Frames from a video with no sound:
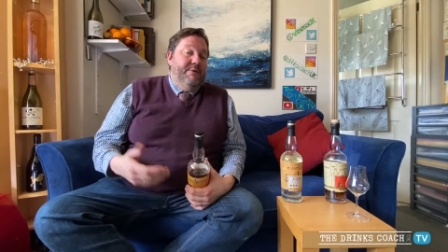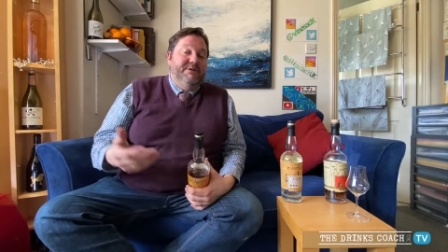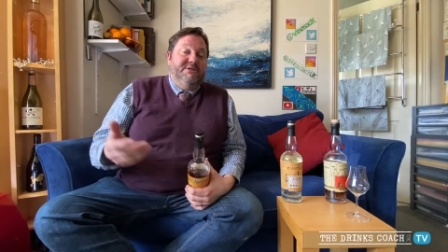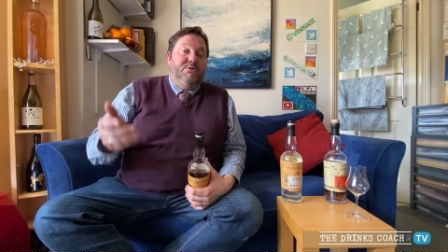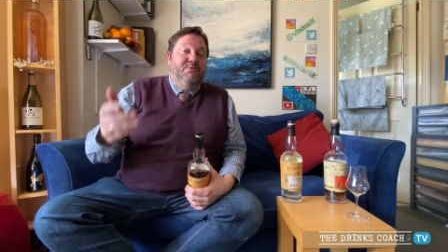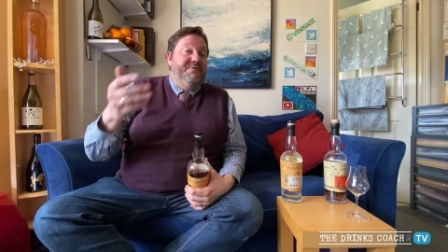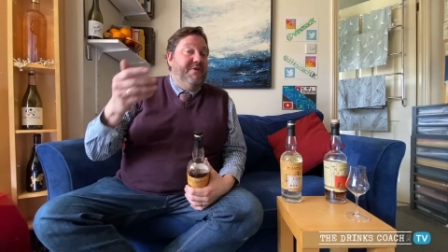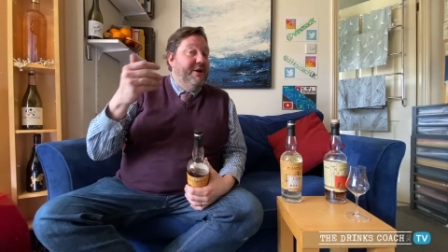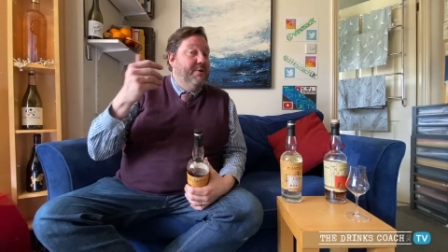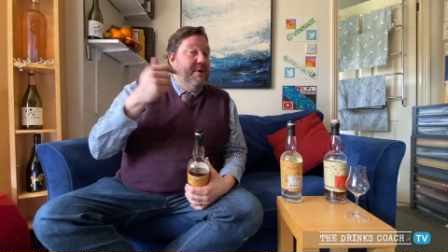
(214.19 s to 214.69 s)
it's
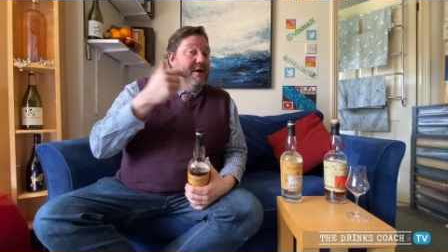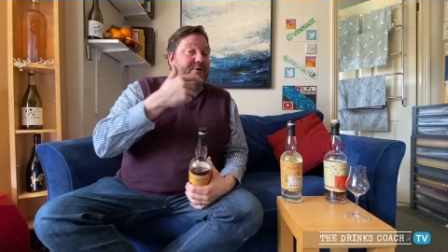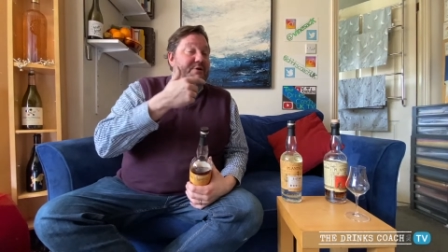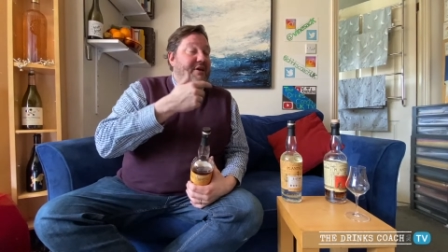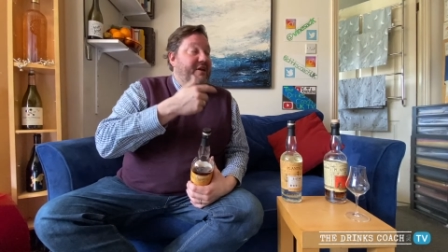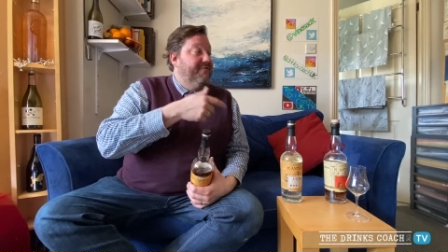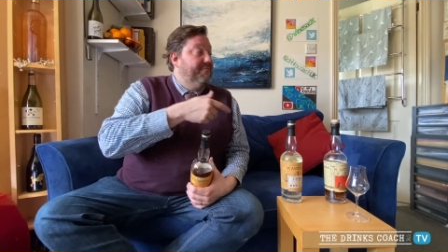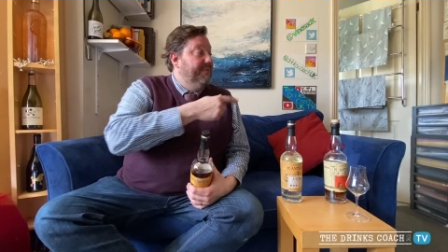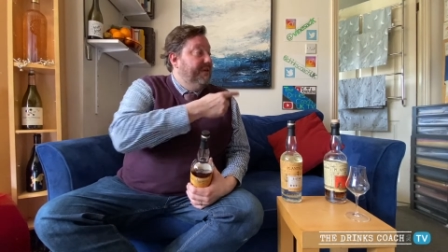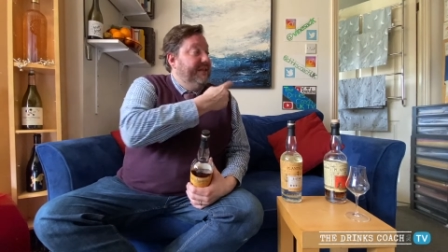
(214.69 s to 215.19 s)
all very well you
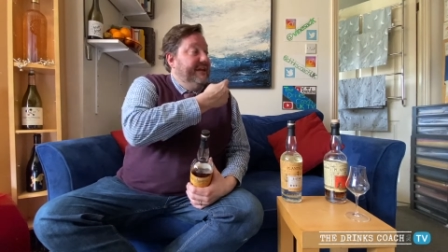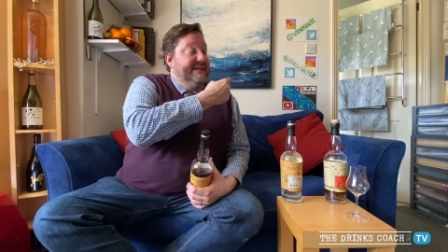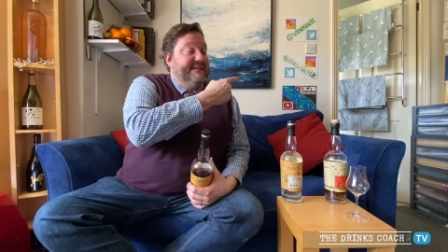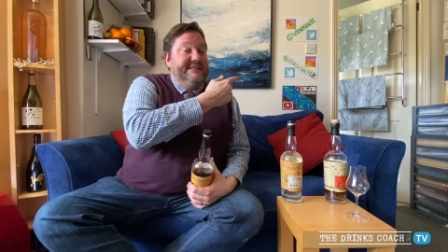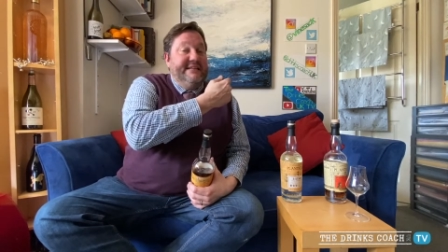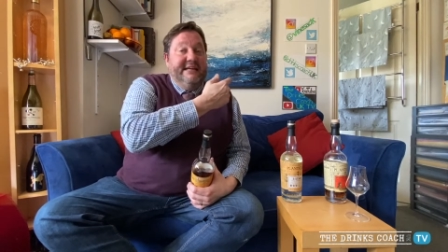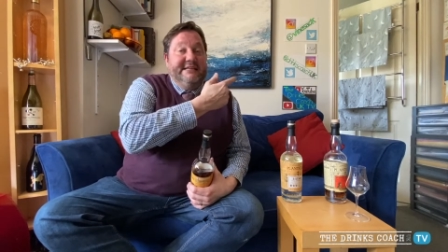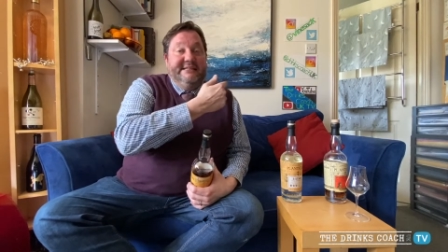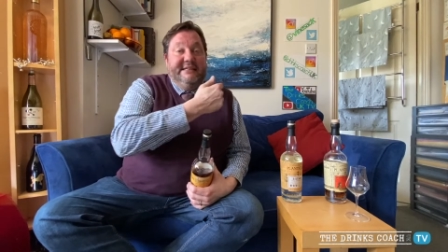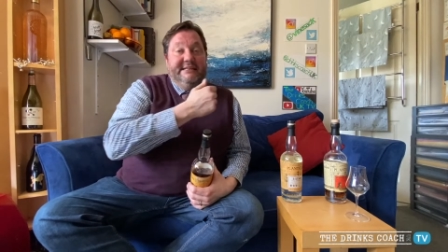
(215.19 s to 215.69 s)
giving me these
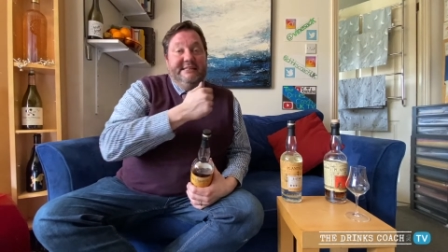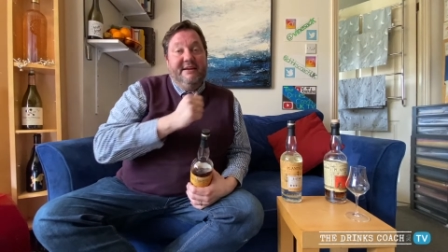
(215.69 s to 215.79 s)
60,